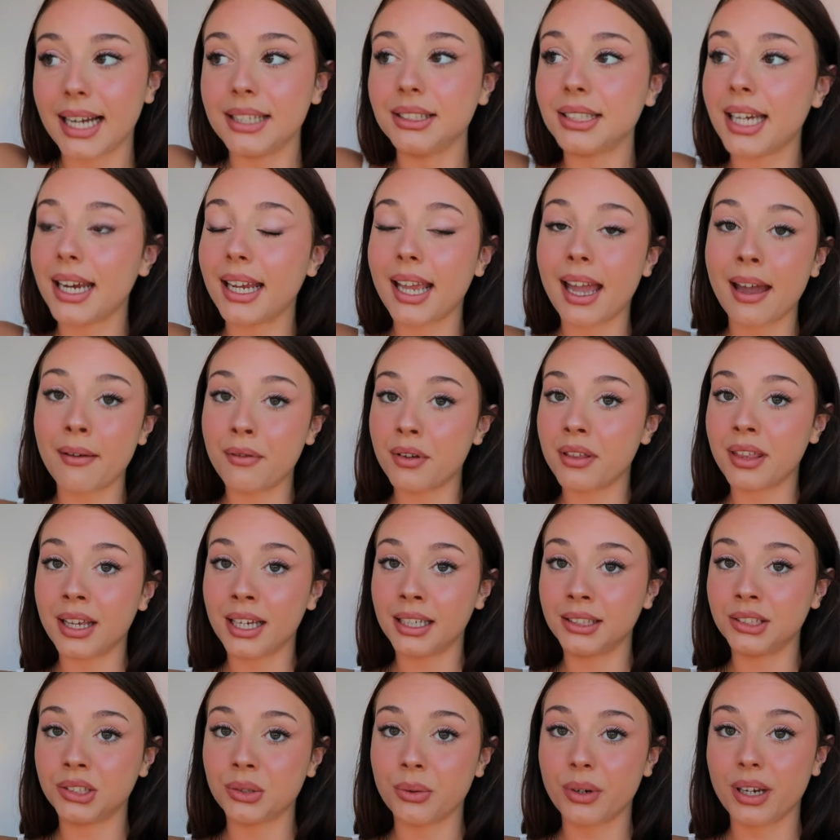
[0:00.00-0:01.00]
I take
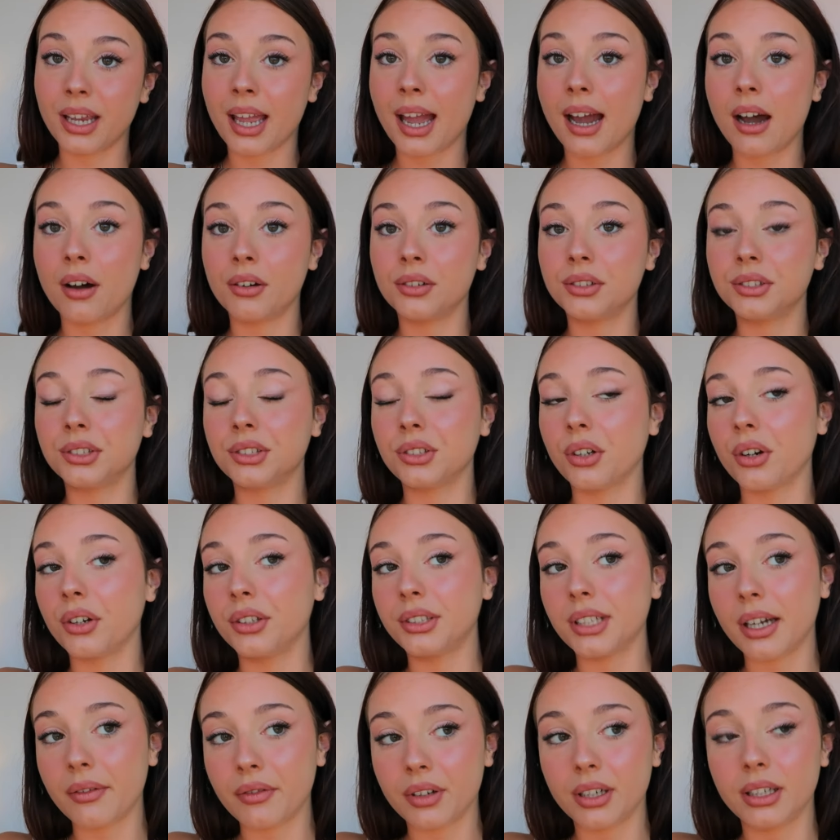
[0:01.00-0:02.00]
everything into account, so
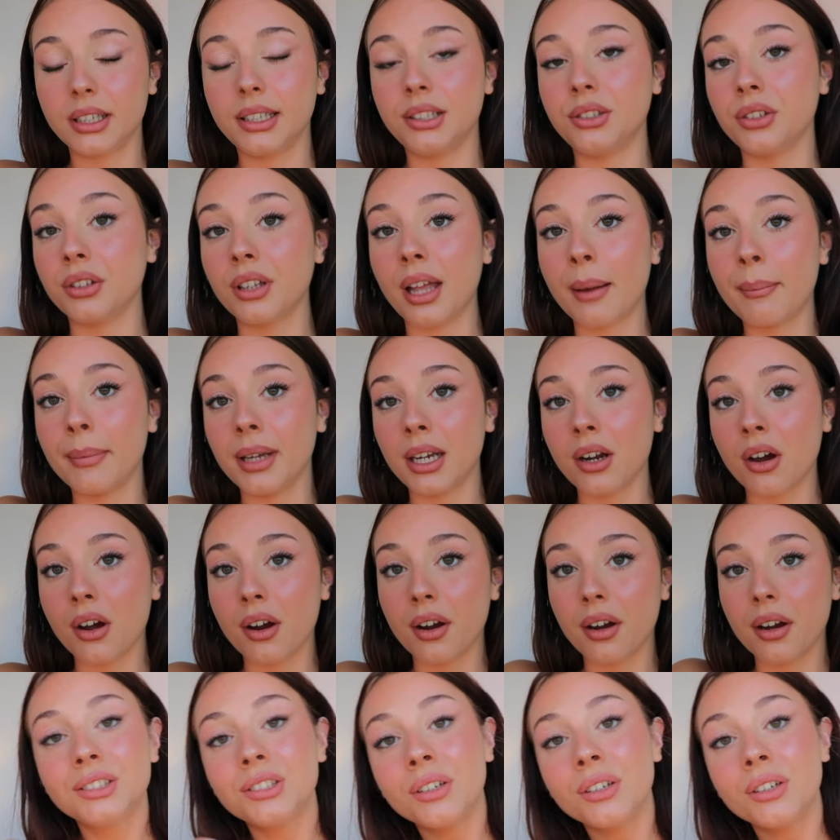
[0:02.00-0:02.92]
definitely do let me know.